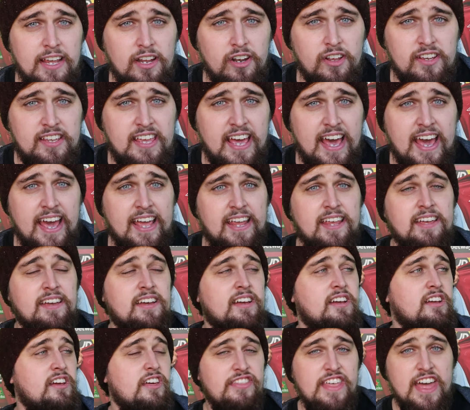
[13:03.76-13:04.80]
deal, okay?
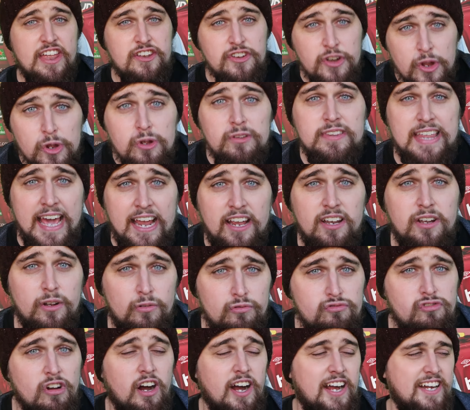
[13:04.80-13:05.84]
Their new
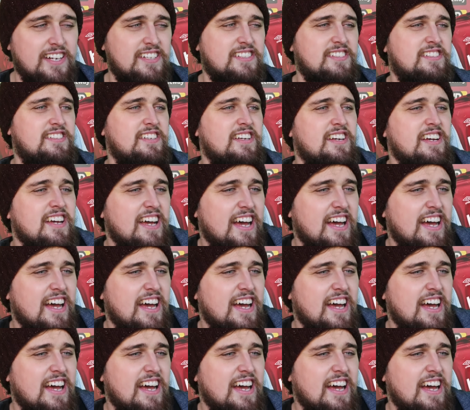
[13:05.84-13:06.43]
Declan Rice.